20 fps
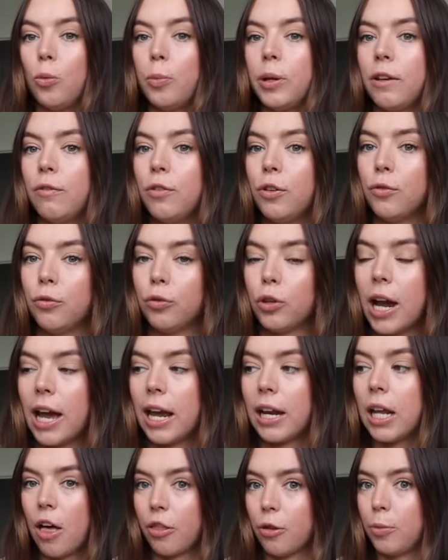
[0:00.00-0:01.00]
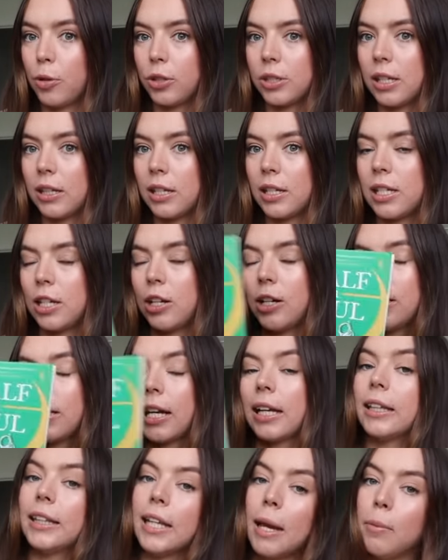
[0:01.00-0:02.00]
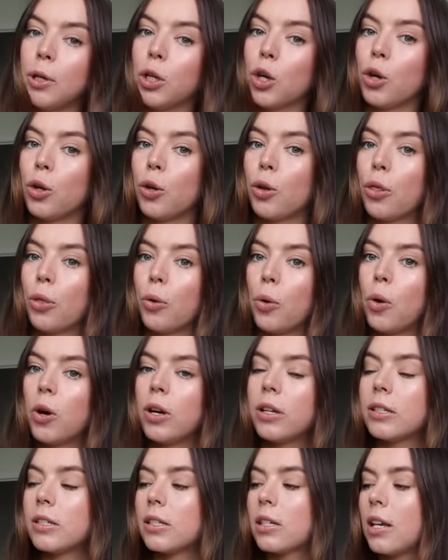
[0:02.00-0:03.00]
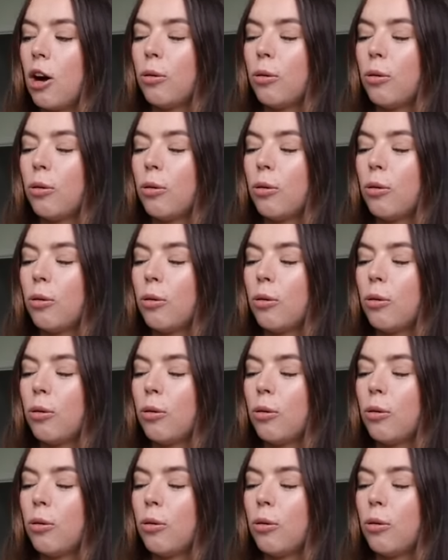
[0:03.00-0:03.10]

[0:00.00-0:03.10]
but if you've read other books in the series, like let me know your thoughts.